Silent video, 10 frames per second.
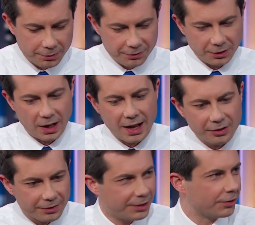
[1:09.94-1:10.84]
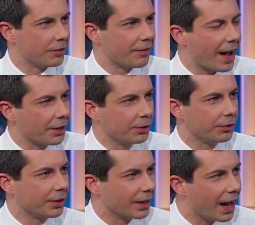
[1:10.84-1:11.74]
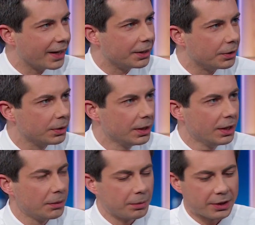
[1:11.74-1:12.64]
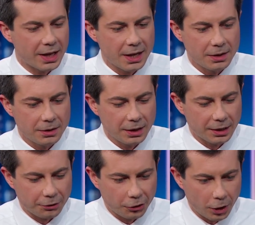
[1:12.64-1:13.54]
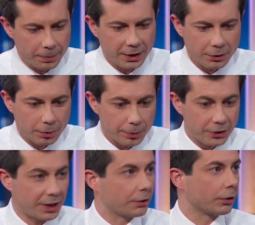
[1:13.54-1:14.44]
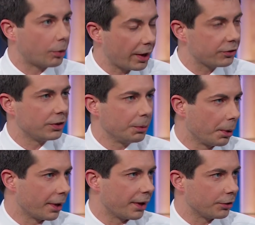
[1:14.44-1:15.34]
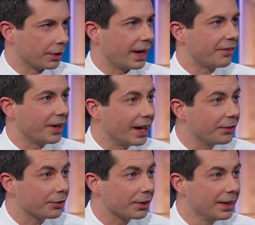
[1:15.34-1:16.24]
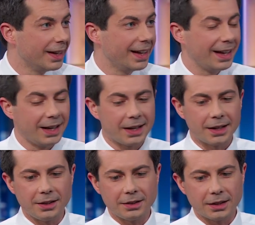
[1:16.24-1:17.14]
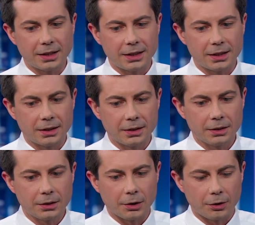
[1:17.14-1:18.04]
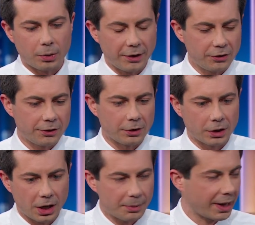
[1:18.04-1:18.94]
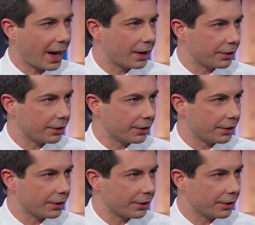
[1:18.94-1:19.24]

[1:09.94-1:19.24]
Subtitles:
philosophies and the values that guide you. But then it gets sharpened into a particular question you realize you're going to have to answer. And, the questions that are coming at